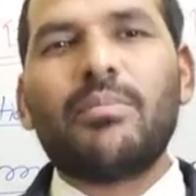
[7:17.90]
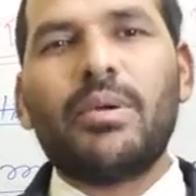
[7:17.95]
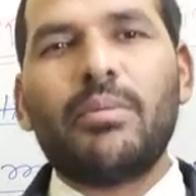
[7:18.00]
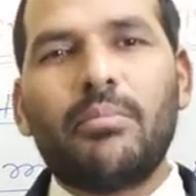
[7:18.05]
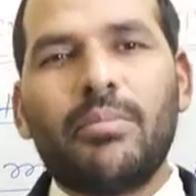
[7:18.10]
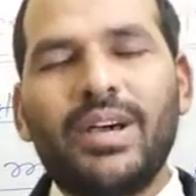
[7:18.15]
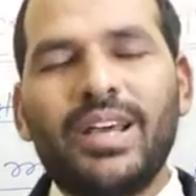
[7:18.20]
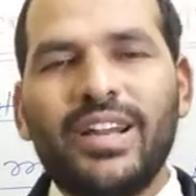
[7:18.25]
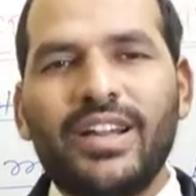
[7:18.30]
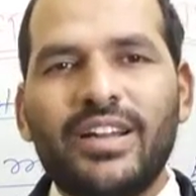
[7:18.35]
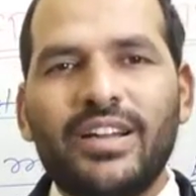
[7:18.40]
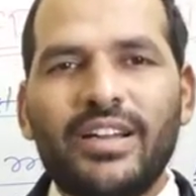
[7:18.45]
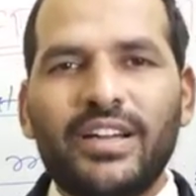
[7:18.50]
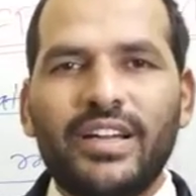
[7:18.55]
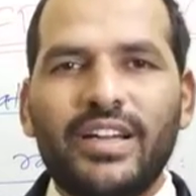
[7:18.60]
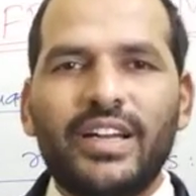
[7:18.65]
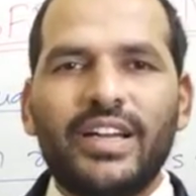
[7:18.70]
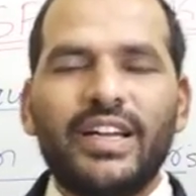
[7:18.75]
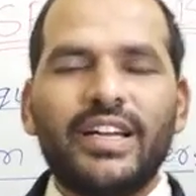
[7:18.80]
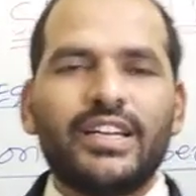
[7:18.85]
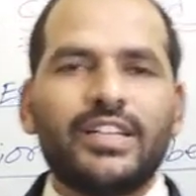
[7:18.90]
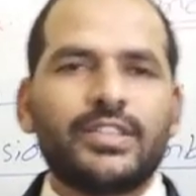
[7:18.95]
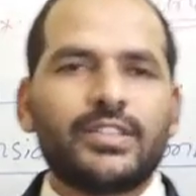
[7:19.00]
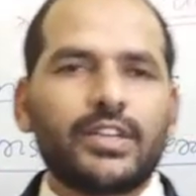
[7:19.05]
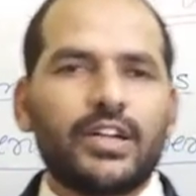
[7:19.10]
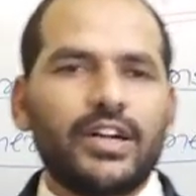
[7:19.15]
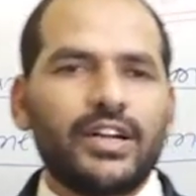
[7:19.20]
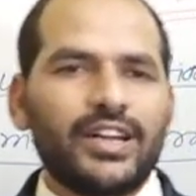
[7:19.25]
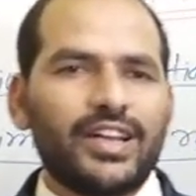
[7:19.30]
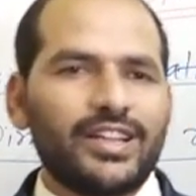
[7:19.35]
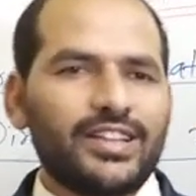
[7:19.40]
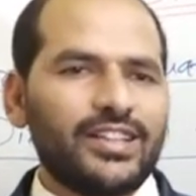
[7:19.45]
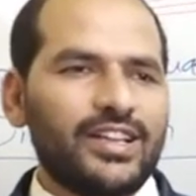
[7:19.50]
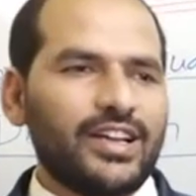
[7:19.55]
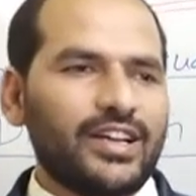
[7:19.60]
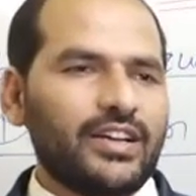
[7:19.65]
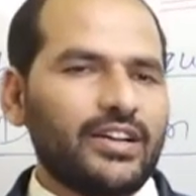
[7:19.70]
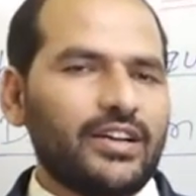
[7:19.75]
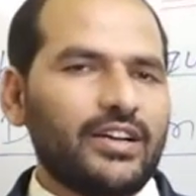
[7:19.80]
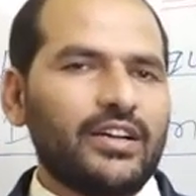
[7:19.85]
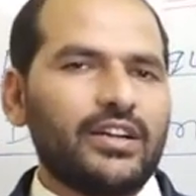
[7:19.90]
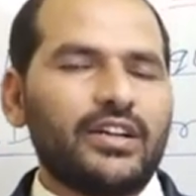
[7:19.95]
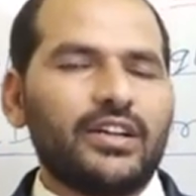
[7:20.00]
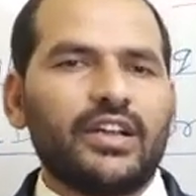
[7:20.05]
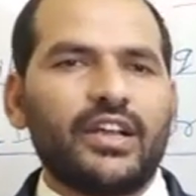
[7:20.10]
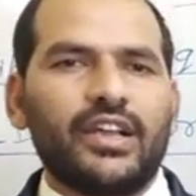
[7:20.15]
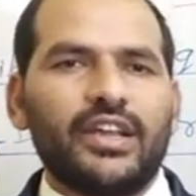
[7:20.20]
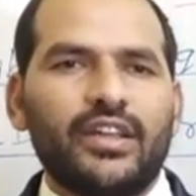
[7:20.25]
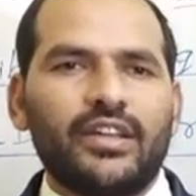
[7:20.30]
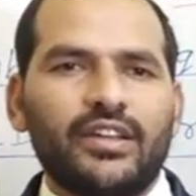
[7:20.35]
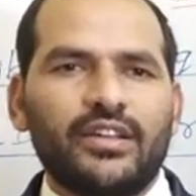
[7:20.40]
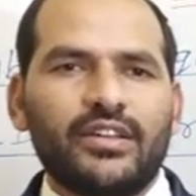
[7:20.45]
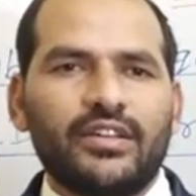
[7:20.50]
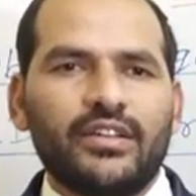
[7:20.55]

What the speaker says: member. It is called as the tie.